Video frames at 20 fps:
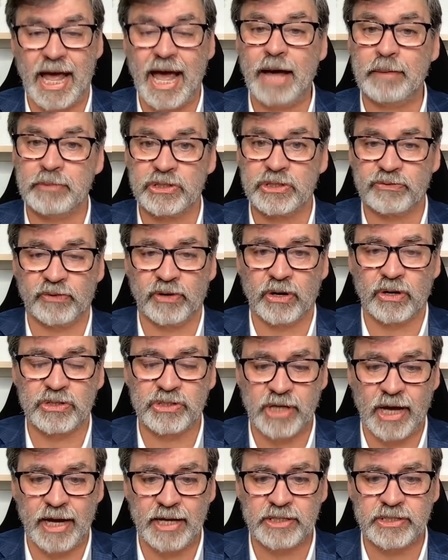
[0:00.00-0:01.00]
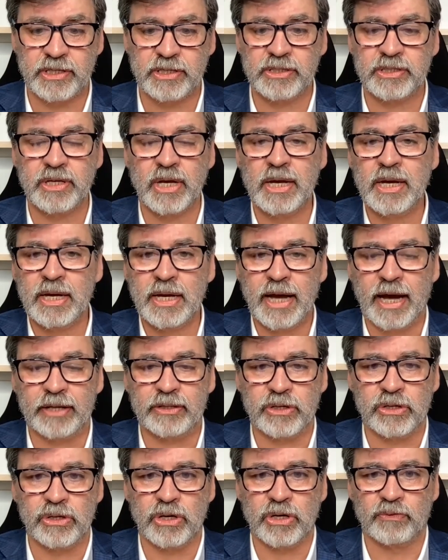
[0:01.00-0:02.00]
Atmospheric Sciences
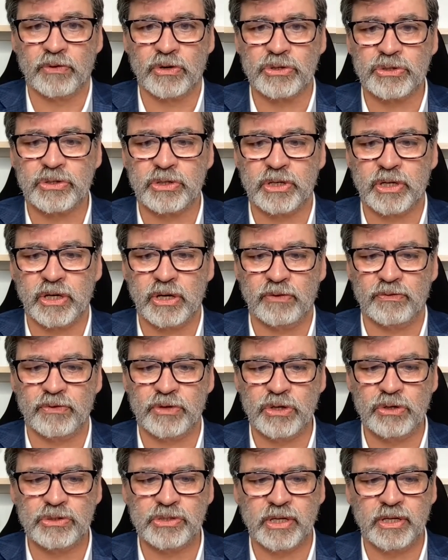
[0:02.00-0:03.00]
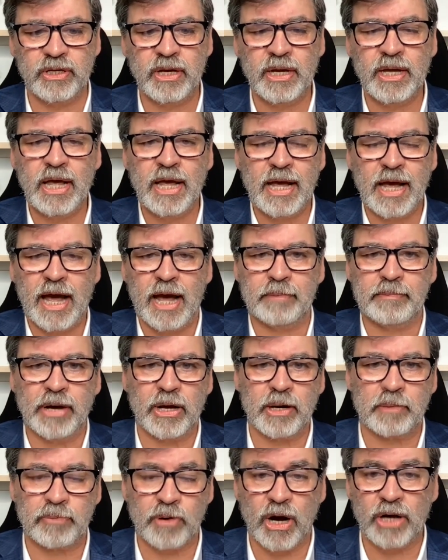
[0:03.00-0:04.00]
at the University of Houston,
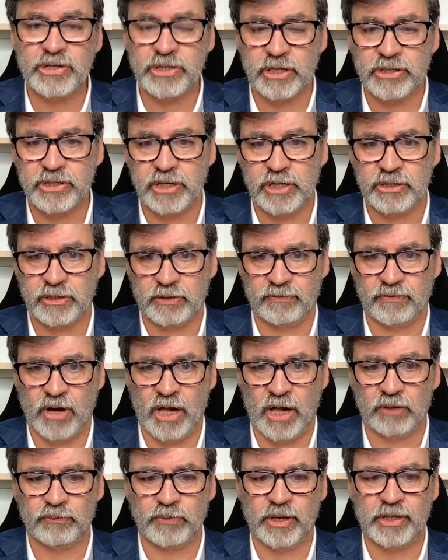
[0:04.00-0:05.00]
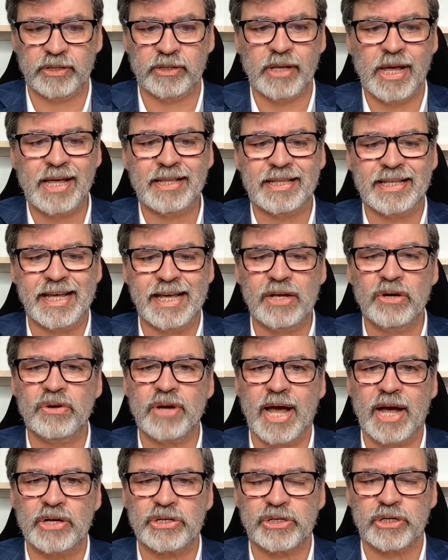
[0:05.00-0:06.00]
about a project she's involved with, the
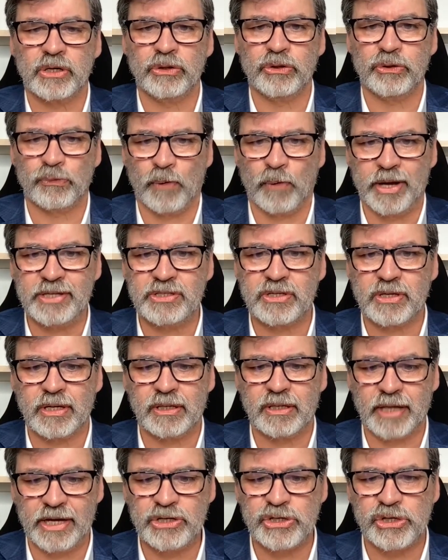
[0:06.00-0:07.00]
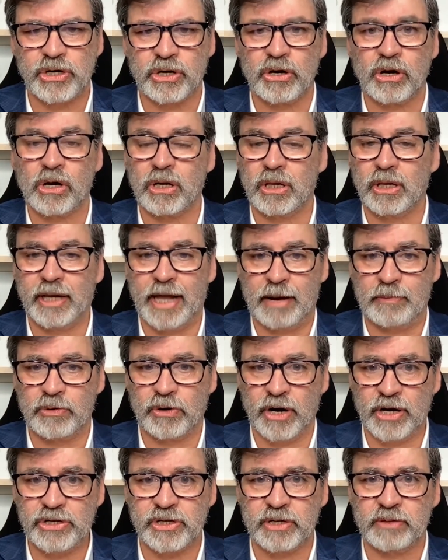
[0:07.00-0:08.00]
International Thwaites Glacier
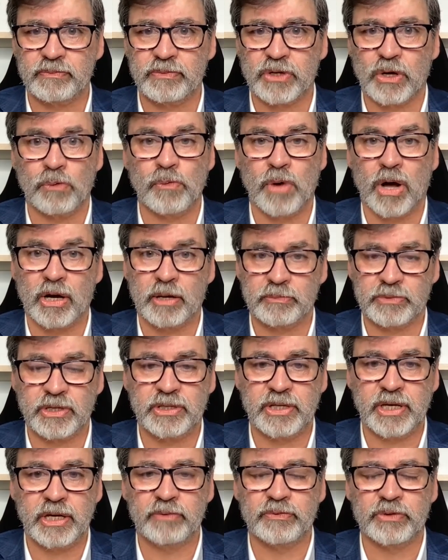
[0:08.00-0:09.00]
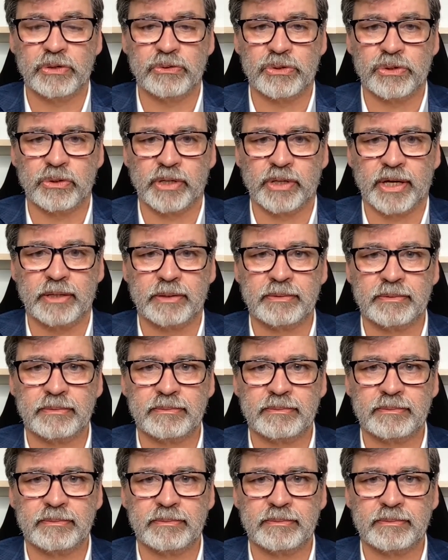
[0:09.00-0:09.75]
Collaboration. So welcome to the interview, Julia.